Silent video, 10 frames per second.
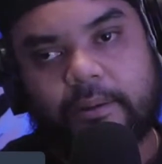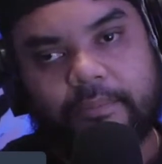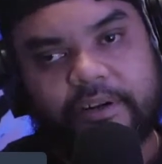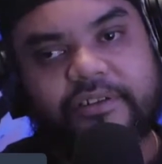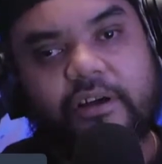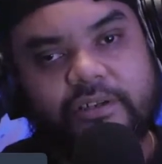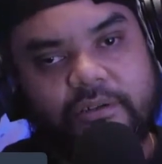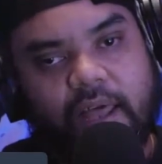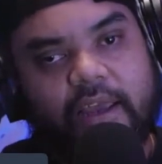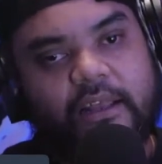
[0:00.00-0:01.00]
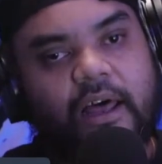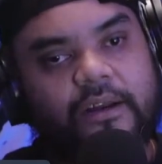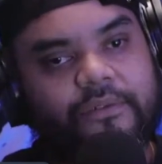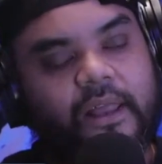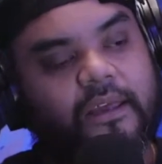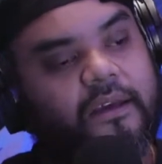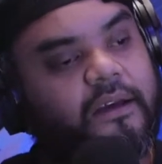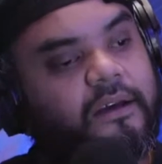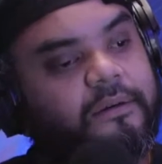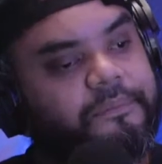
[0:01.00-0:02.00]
but there's also like a lot of like the